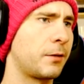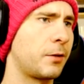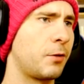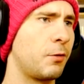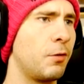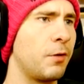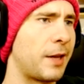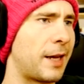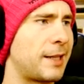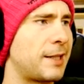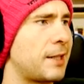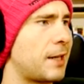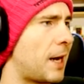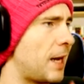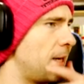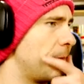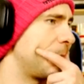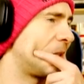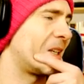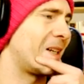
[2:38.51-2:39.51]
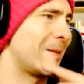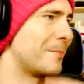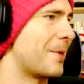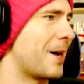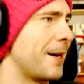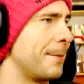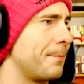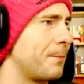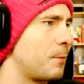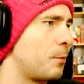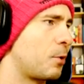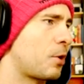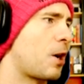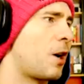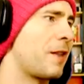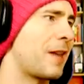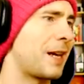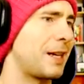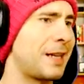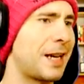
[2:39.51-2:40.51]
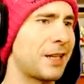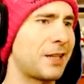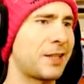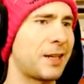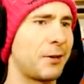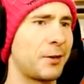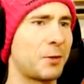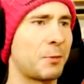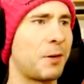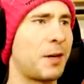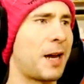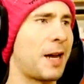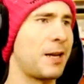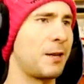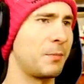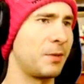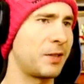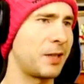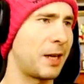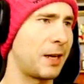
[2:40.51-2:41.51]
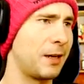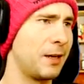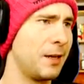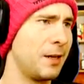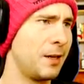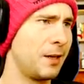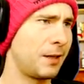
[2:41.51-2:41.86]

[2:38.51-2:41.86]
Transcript: Cool. That's an item set of mine. We'll call that guest house one item set.